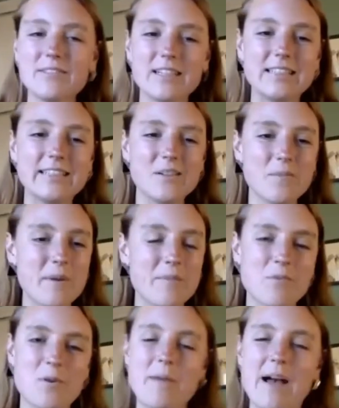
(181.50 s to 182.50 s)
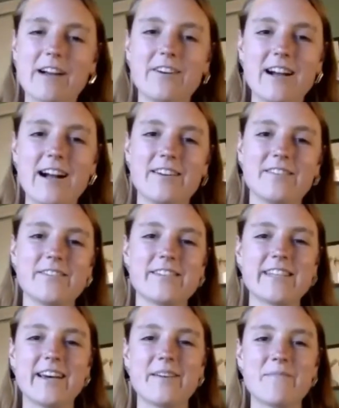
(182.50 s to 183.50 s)
of a little bit more background,
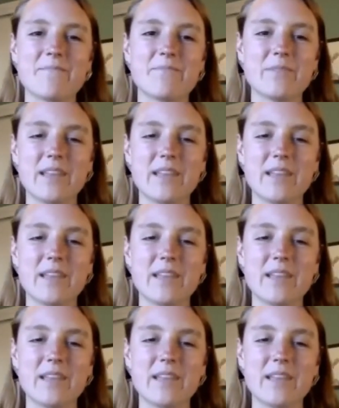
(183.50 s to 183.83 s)
um,